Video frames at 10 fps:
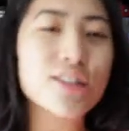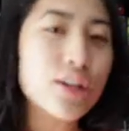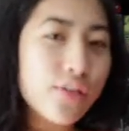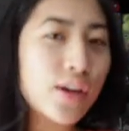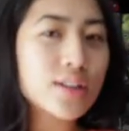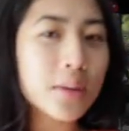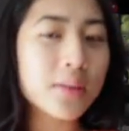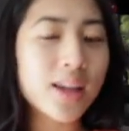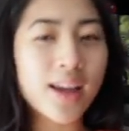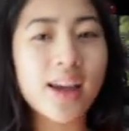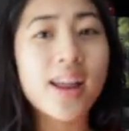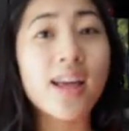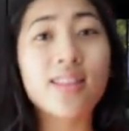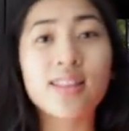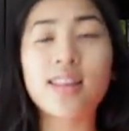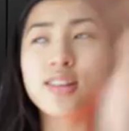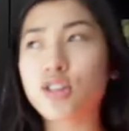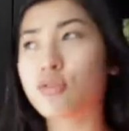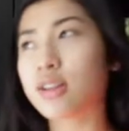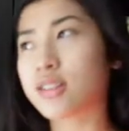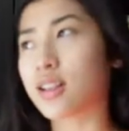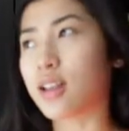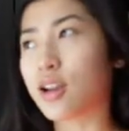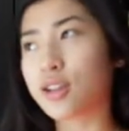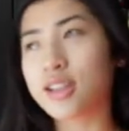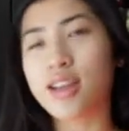she feels something again, and then she writes the letter to